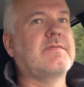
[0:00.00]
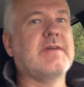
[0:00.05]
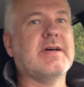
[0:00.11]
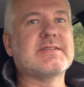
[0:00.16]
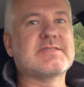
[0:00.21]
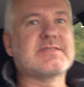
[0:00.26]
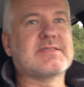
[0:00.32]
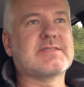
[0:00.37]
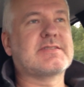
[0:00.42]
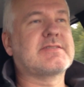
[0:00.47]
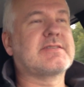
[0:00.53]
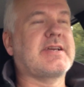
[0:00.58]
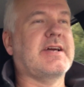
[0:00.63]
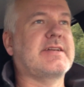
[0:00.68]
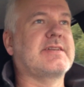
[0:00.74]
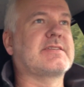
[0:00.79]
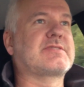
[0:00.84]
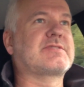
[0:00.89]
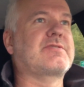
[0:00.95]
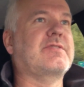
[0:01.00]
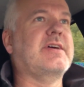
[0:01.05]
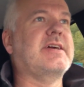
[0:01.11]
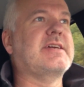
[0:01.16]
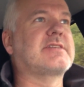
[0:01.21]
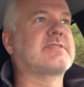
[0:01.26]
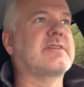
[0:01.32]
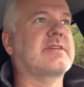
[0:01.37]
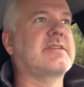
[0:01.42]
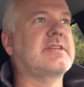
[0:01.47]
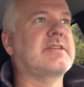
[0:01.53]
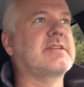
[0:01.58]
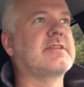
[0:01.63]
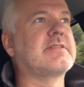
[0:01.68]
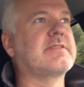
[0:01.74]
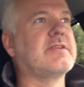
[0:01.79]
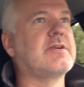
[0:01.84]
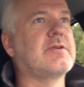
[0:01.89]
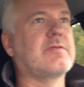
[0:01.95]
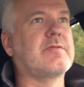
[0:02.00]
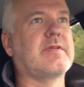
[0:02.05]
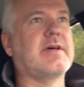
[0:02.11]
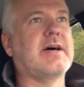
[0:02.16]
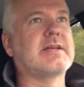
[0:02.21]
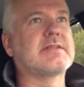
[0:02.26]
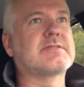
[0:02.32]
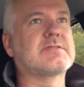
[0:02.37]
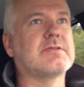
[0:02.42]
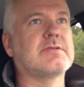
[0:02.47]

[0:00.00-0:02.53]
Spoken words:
That's kind of strange. I didn't know that.